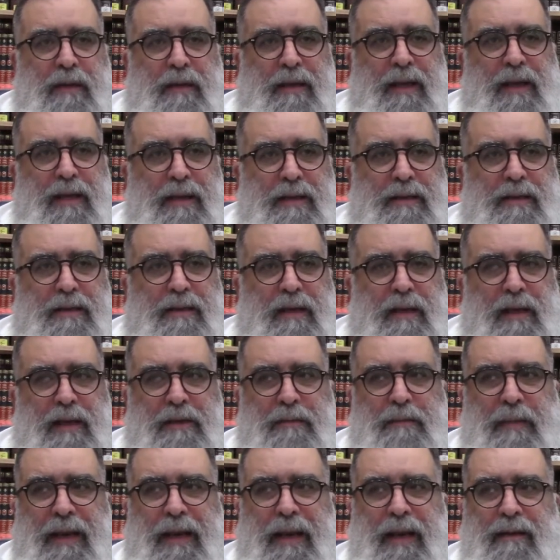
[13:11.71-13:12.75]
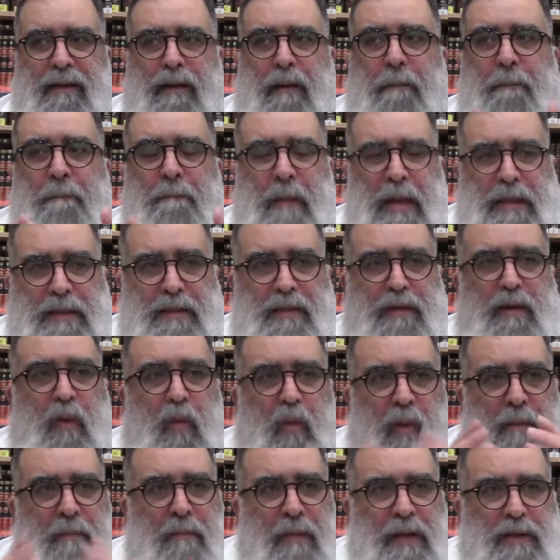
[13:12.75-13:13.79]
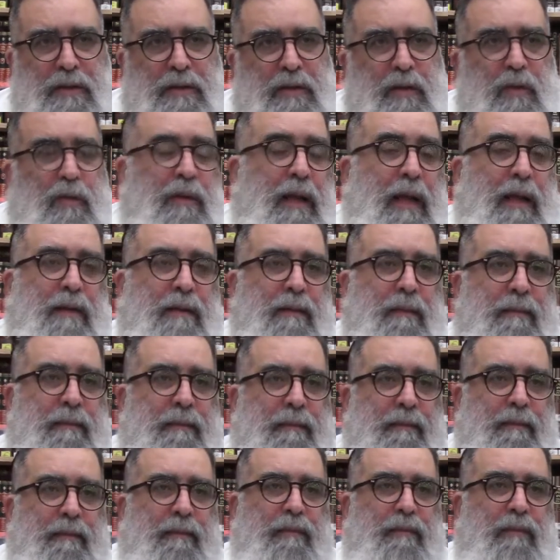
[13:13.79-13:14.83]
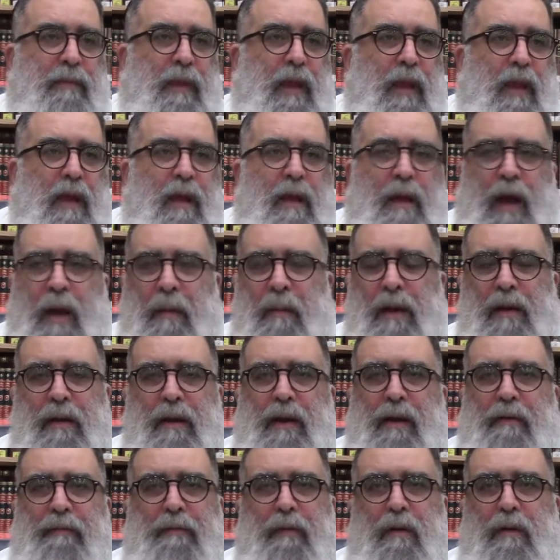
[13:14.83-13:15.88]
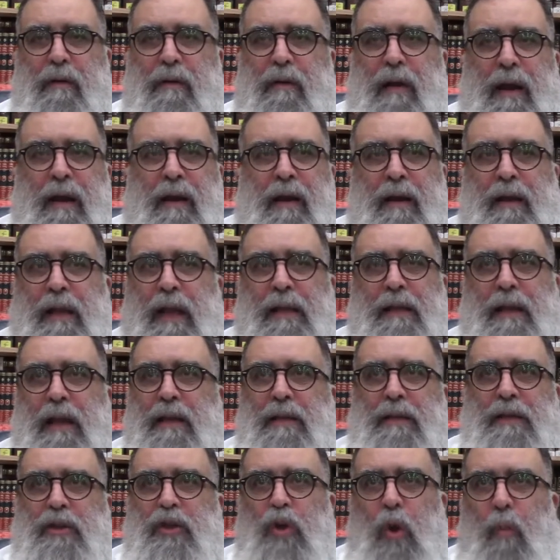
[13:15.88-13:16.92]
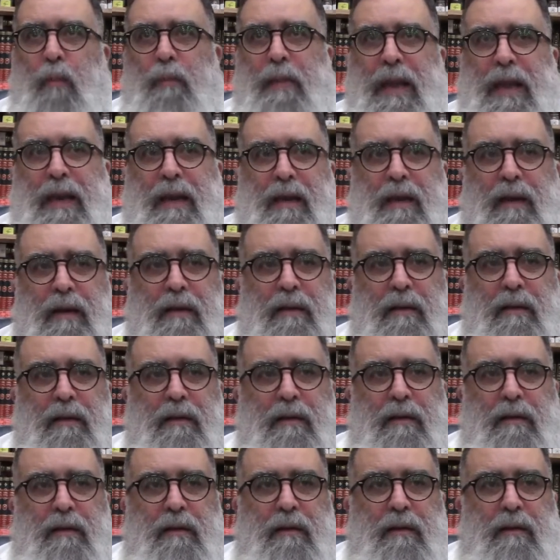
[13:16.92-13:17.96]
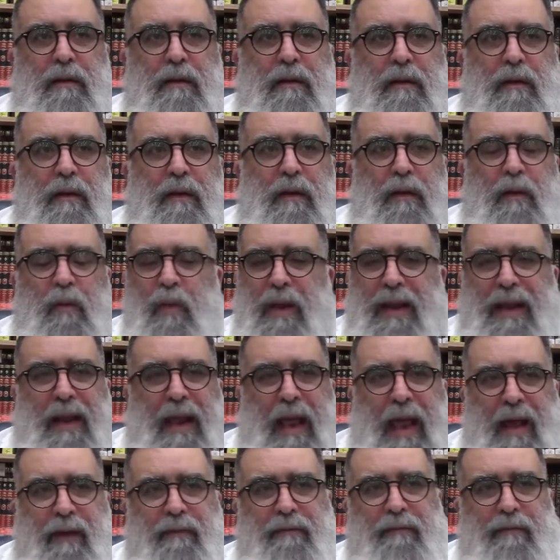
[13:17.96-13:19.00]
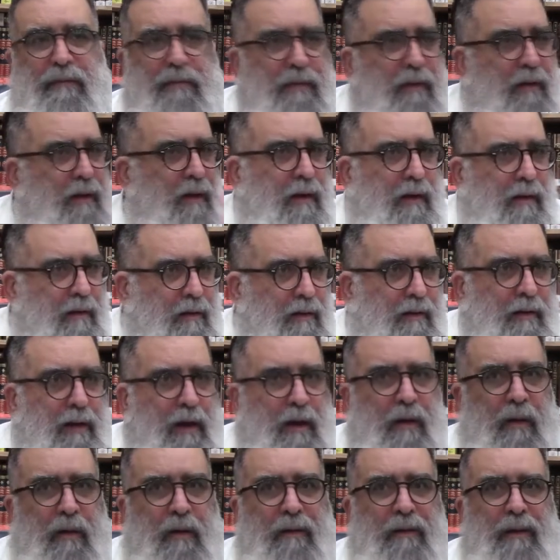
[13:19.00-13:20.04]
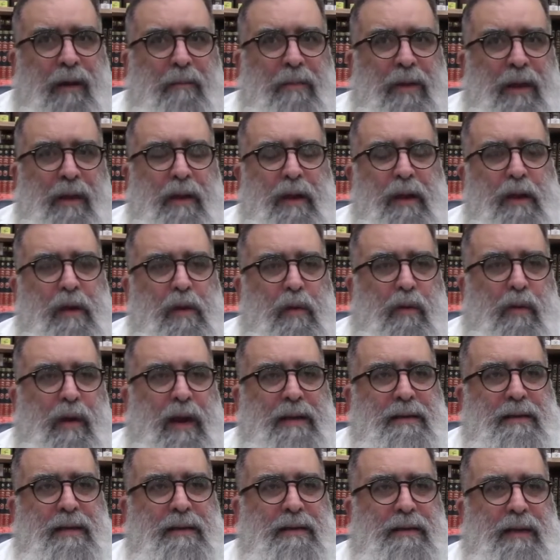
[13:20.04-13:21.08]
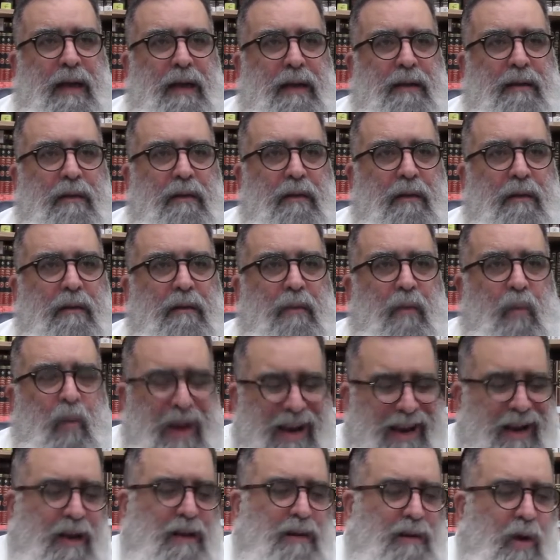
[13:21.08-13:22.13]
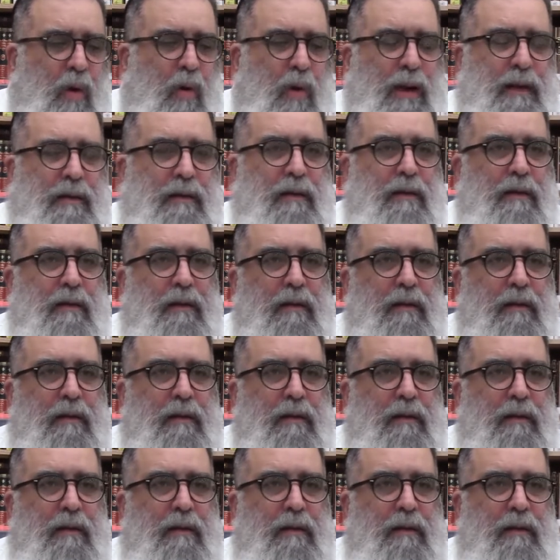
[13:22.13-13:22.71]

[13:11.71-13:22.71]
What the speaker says: This is together must. We must do that. America, for crying out loud, it's so big. We can have, you know, a million Ukrainians inside. We can do it.